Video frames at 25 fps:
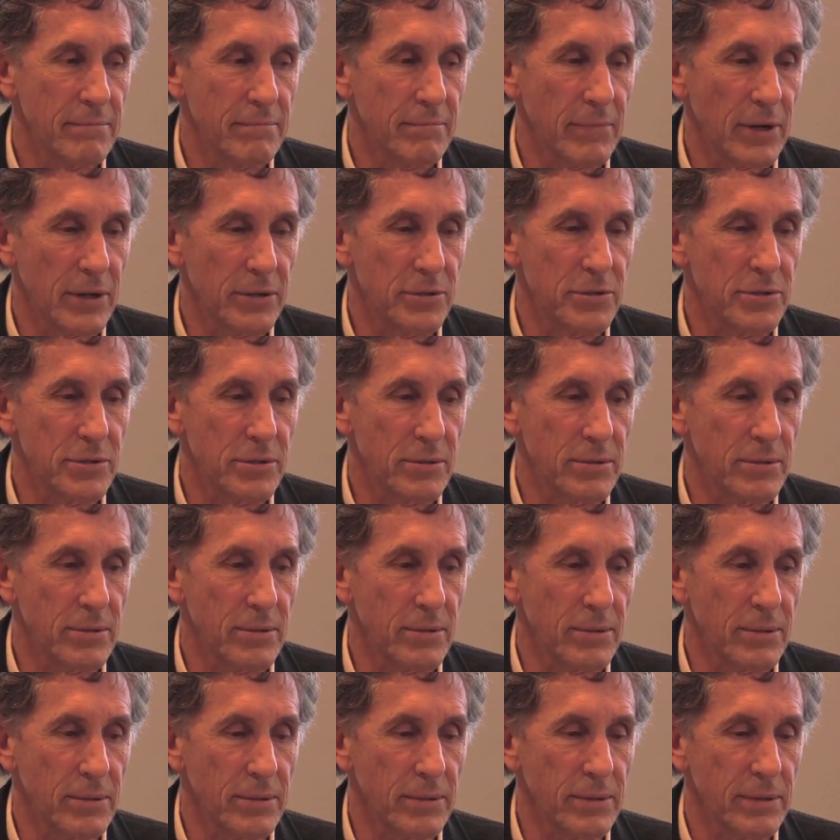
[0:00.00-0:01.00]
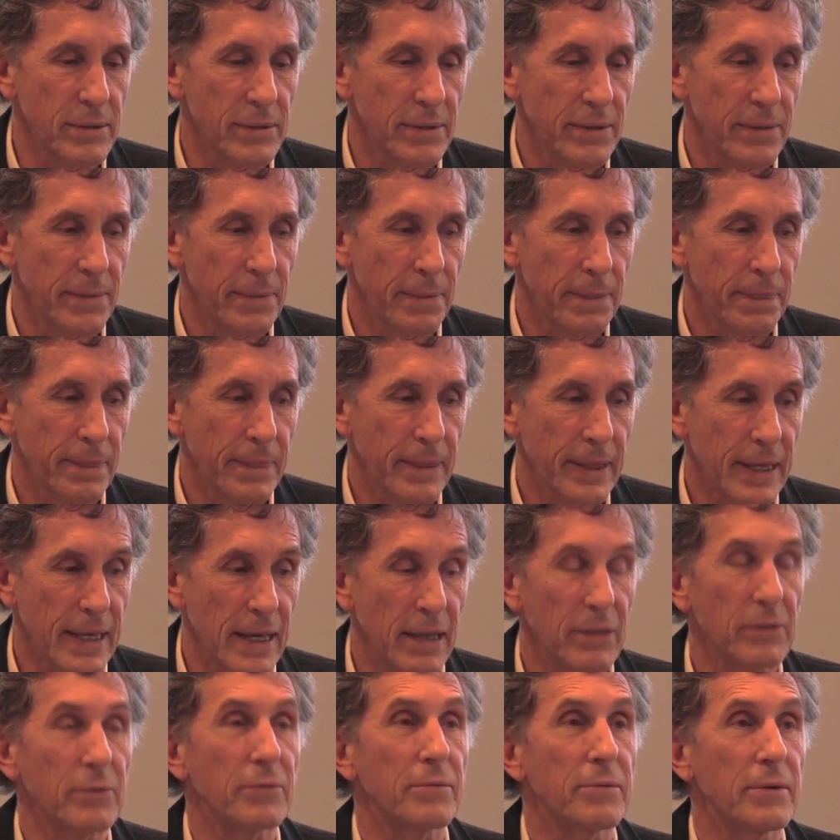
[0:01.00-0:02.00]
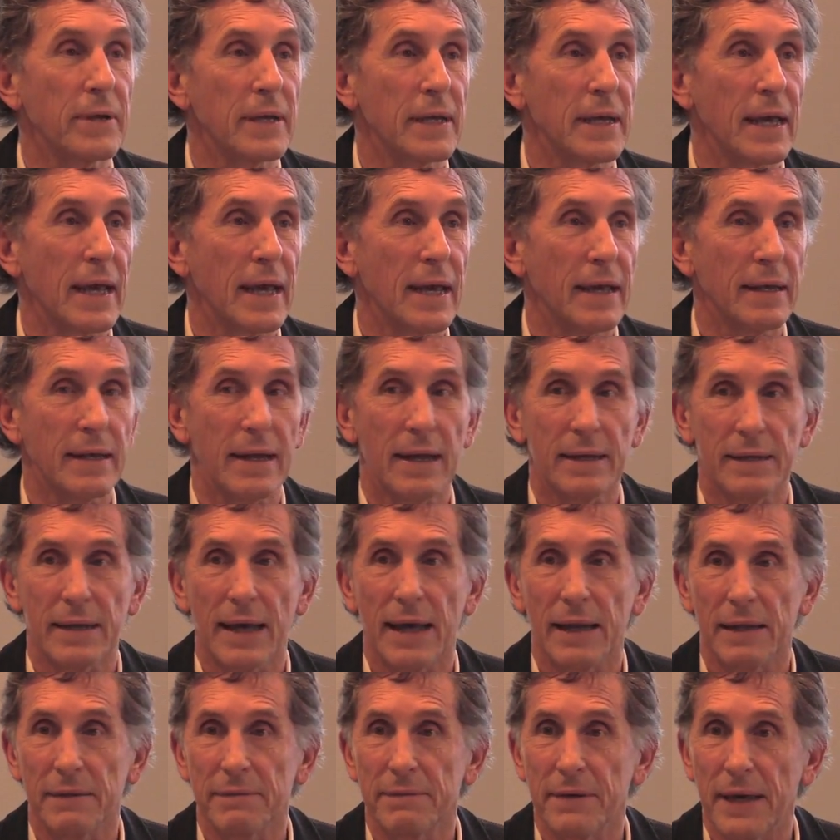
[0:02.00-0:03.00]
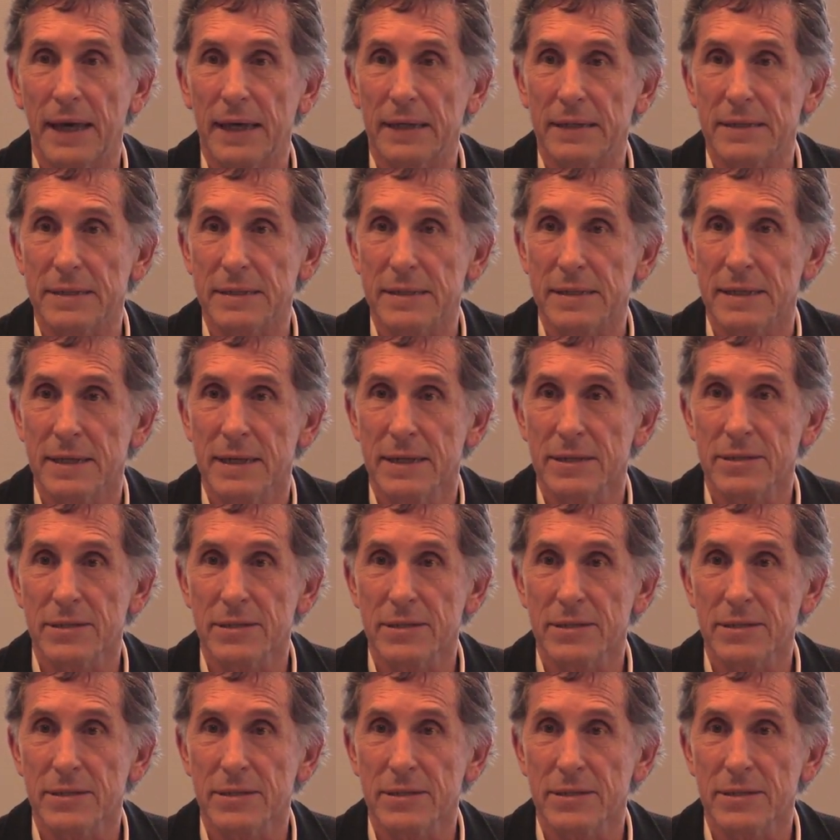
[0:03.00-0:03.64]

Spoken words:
Montreal, Calgary, and Halifax.